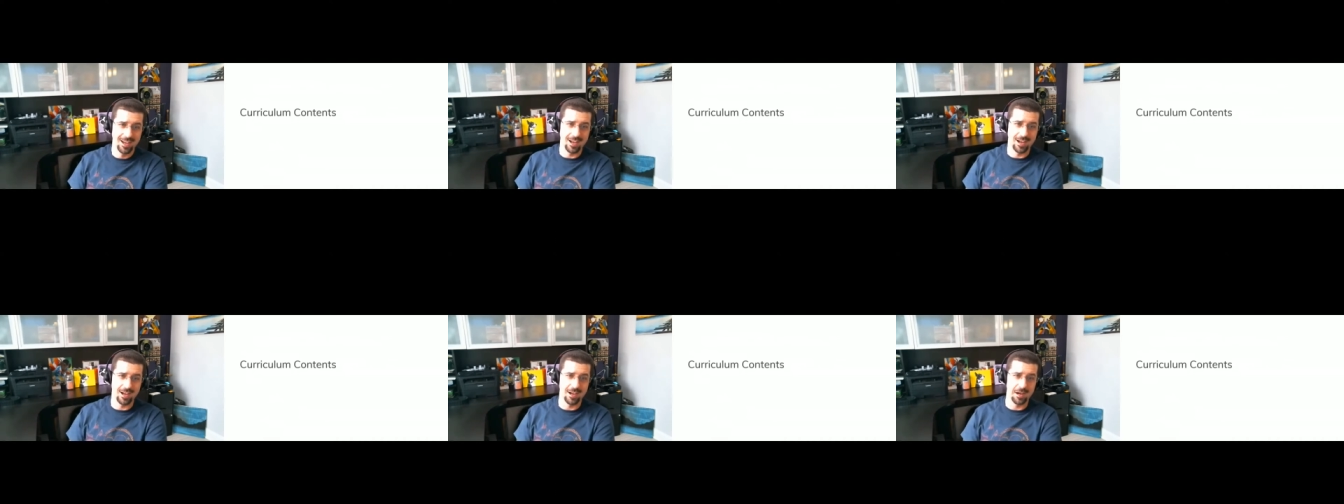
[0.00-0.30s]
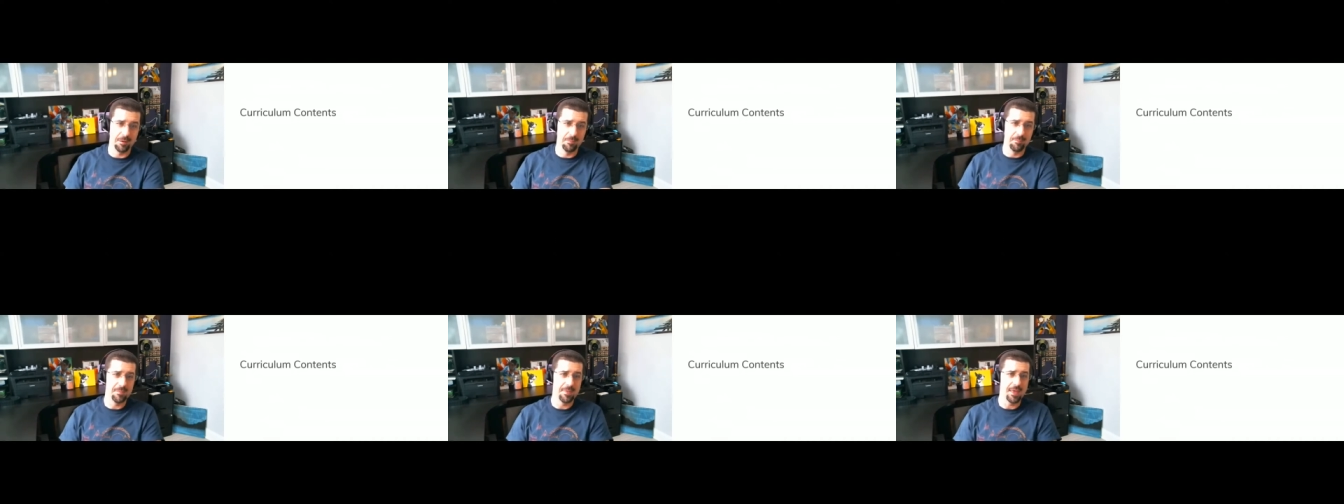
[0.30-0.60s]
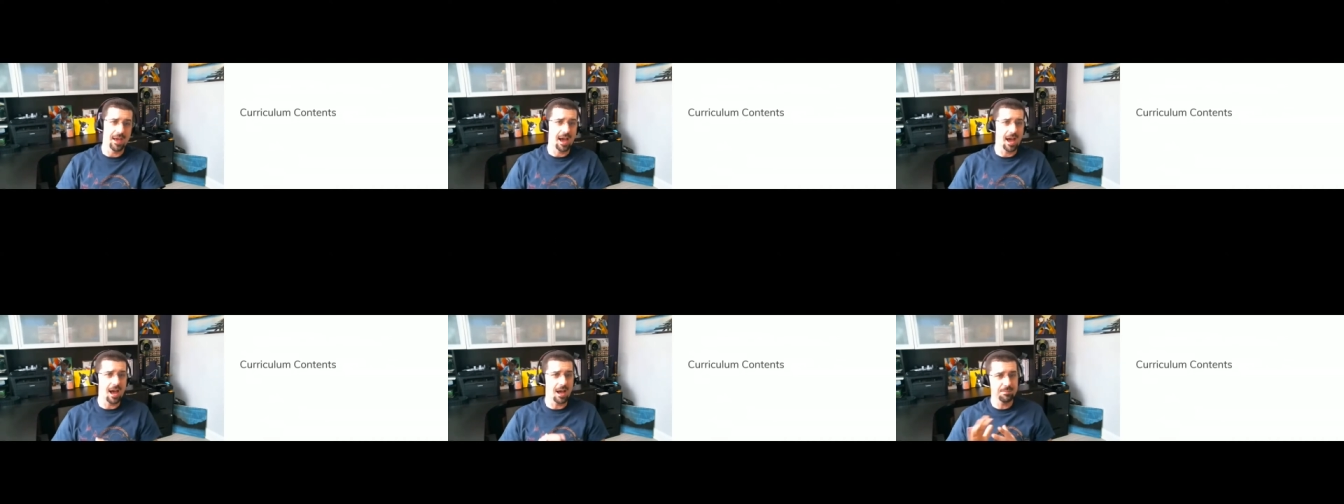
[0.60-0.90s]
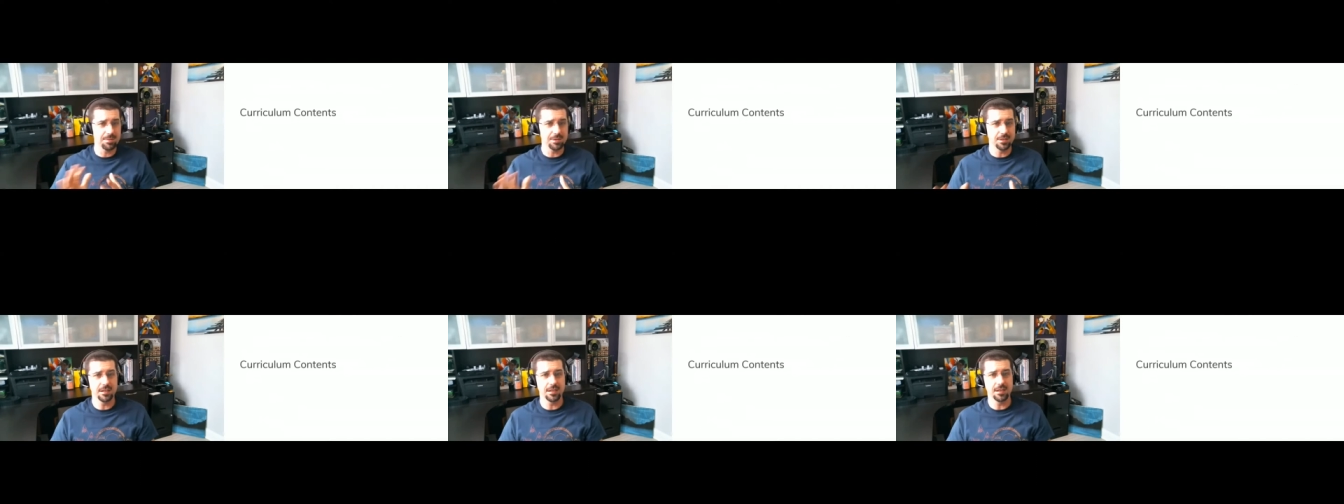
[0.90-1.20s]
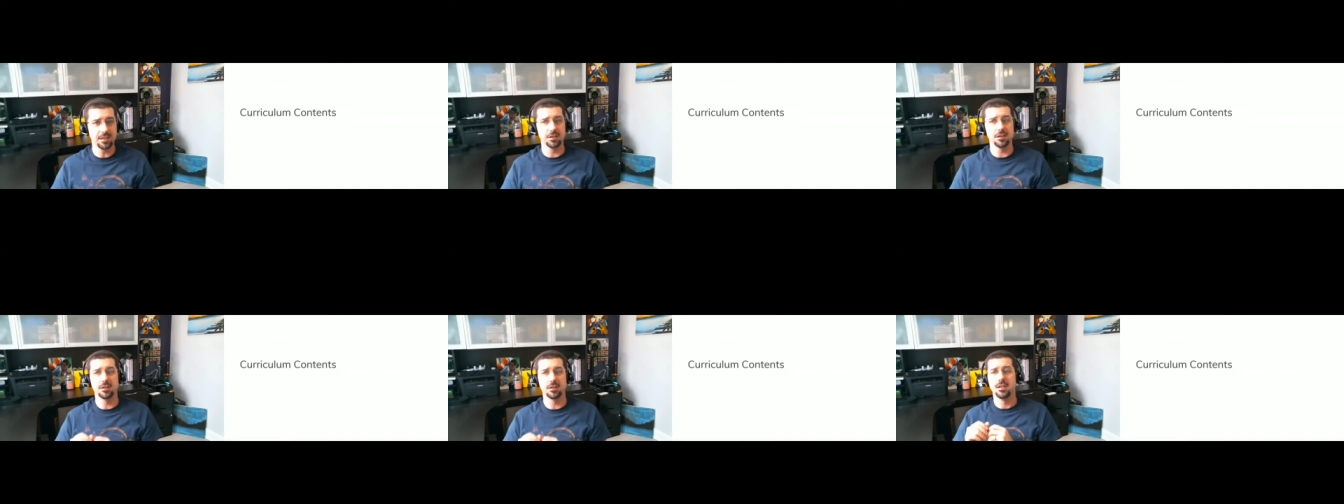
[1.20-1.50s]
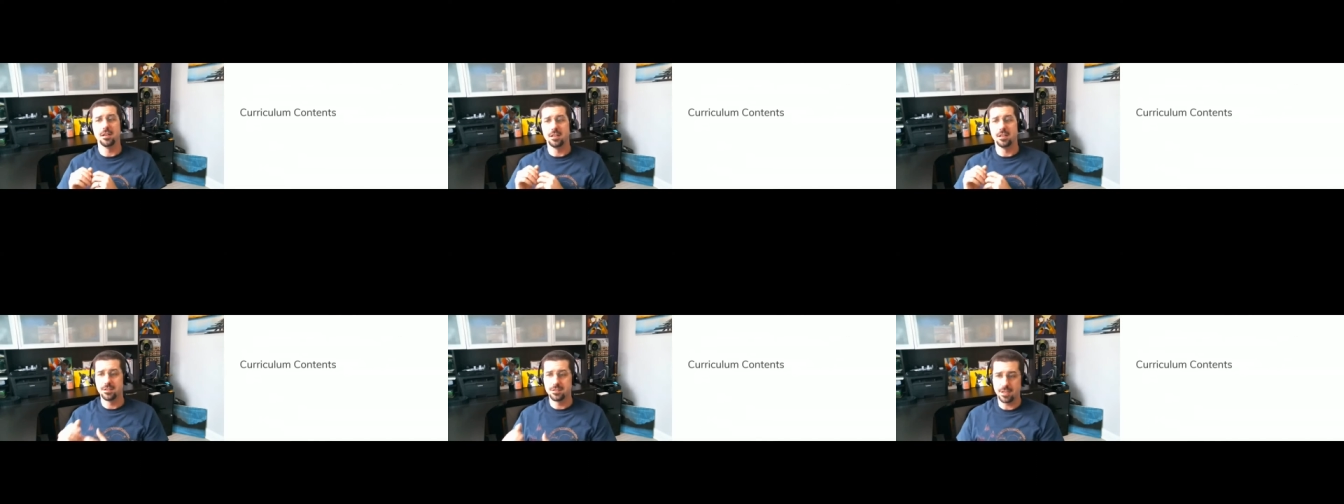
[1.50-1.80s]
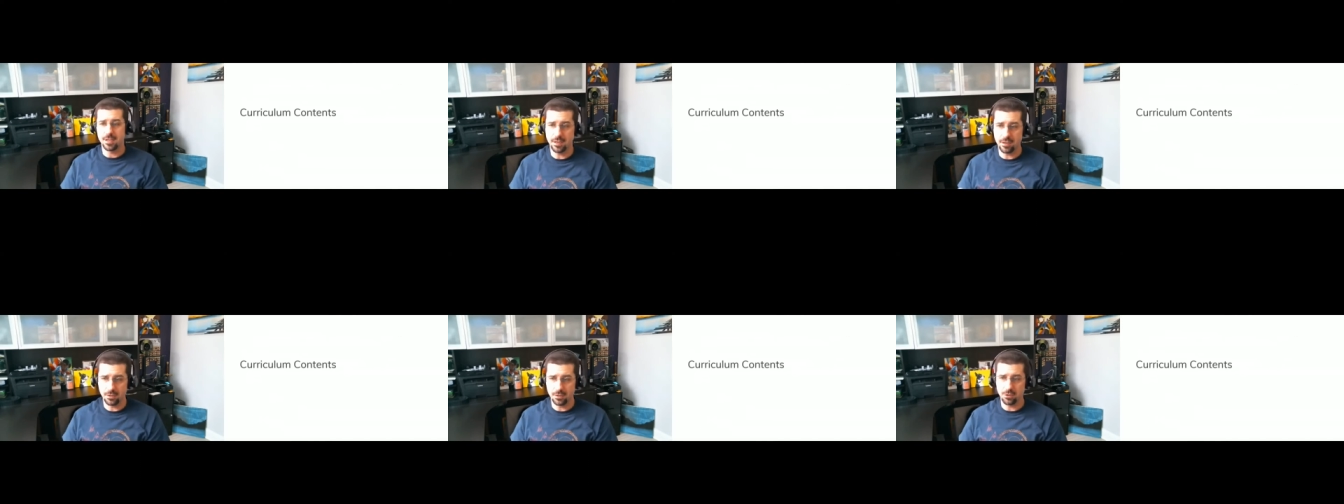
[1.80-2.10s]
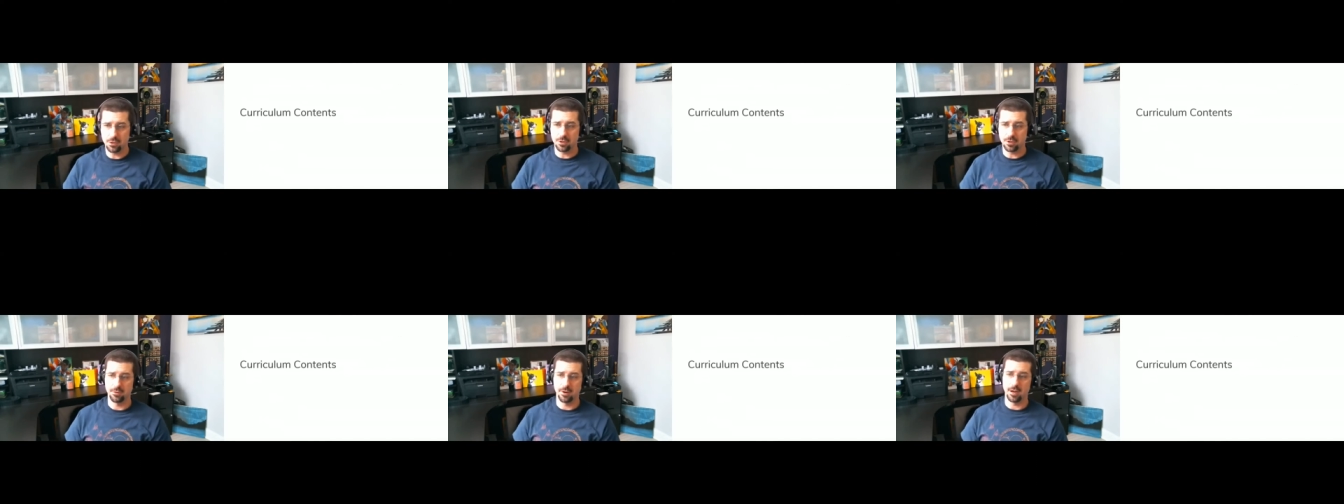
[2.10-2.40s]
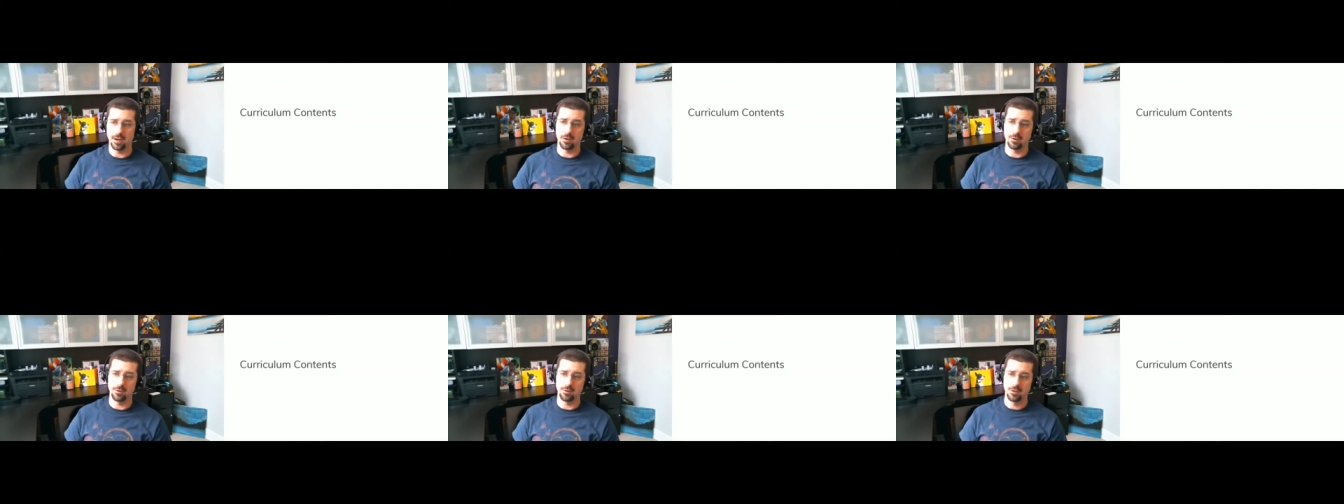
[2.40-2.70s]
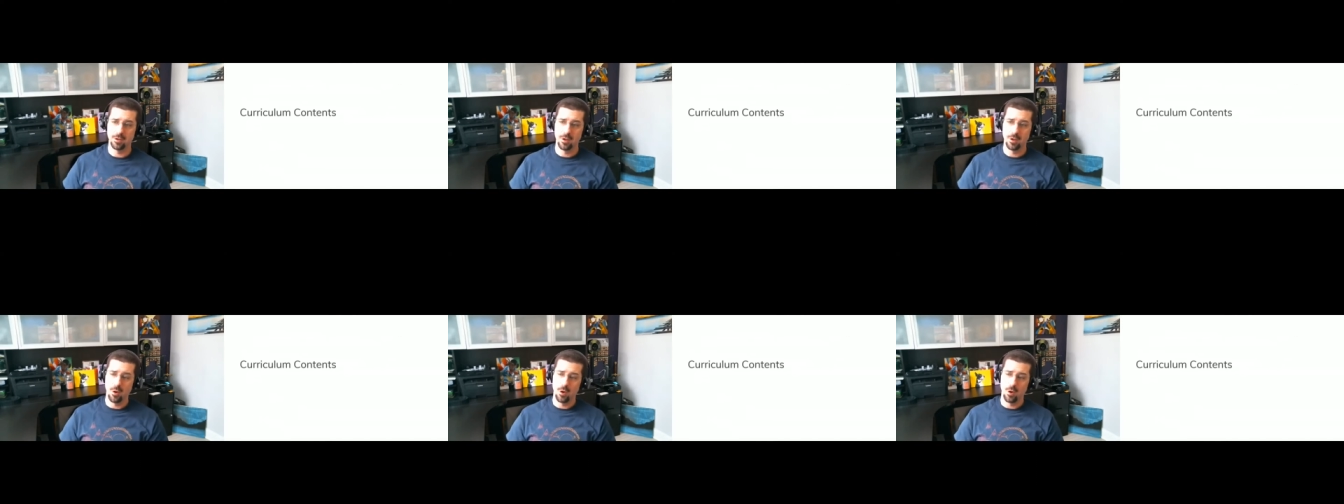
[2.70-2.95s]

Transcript: Um, hop in here, take a look around.